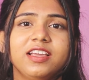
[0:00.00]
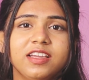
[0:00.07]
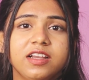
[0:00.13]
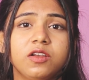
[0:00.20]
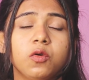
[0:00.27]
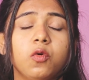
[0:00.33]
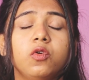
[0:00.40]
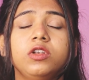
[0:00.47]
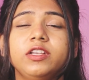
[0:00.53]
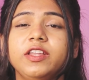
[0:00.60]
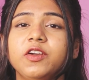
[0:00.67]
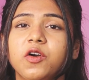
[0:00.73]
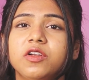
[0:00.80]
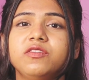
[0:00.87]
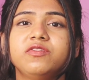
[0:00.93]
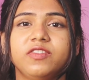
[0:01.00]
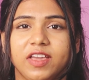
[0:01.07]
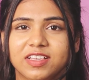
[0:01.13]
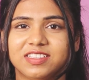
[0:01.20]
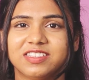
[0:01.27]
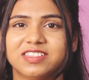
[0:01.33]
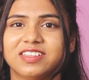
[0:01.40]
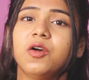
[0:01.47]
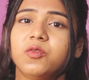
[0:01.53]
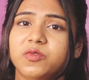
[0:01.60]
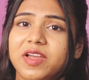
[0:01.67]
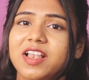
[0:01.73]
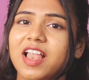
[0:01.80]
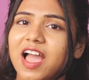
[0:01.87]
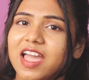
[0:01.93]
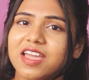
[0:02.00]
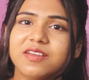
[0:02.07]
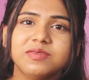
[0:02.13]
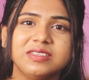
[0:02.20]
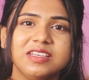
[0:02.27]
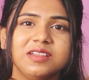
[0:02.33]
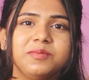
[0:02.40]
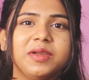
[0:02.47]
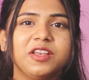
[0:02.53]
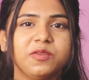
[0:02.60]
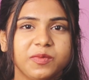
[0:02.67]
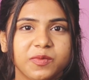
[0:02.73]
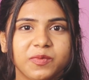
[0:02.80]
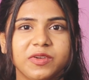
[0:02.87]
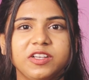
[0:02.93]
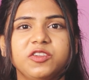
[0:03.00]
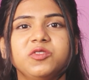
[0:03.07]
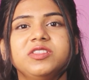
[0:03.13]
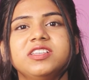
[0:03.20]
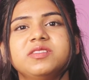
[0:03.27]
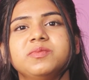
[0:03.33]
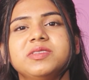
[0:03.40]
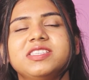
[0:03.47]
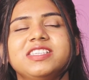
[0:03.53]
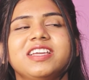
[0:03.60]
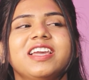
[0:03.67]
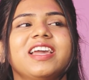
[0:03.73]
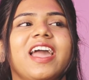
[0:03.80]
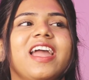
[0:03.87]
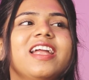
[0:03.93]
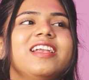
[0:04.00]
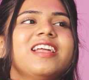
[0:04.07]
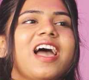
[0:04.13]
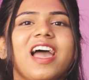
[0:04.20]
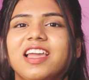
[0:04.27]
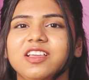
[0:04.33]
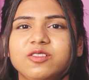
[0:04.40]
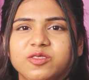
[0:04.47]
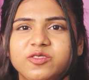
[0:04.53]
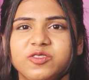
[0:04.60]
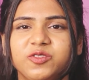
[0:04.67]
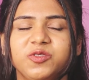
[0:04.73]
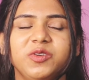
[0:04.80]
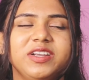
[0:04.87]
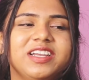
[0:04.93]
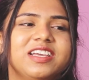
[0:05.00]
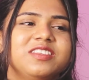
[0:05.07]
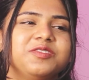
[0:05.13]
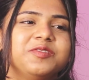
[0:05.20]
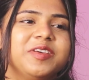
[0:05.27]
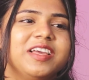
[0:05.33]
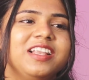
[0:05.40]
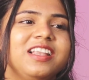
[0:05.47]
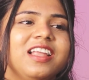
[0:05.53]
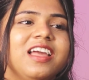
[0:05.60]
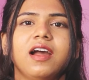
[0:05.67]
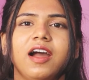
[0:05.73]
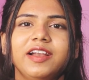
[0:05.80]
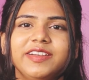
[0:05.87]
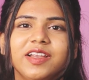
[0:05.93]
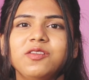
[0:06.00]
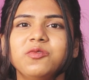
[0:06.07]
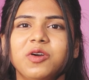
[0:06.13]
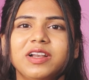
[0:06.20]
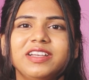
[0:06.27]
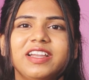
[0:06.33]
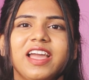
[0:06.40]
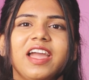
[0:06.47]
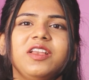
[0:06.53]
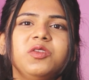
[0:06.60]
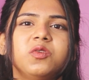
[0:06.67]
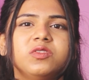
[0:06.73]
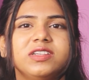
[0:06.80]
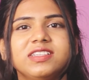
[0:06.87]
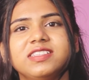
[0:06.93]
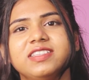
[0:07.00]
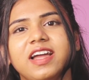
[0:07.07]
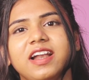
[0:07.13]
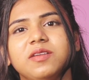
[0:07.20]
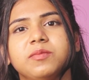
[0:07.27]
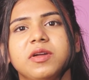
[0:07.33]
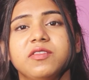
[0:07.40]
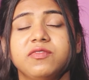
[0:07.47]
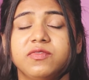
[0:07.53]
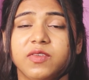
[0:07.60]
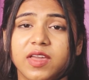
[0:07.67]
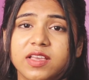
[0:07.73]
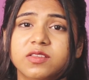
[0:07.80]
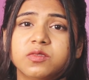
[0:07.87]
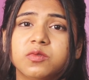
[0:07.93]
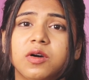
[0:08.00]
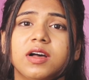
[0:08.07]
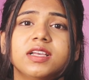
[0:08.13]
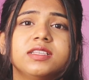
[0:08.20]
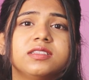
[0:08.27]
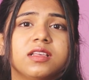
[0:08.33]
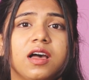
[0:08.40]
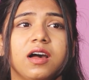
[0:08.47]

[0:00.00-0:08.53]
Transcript: it only on face. Well, I have seen many people do this mistake and I used to do it as well, until one day I noticed that my face was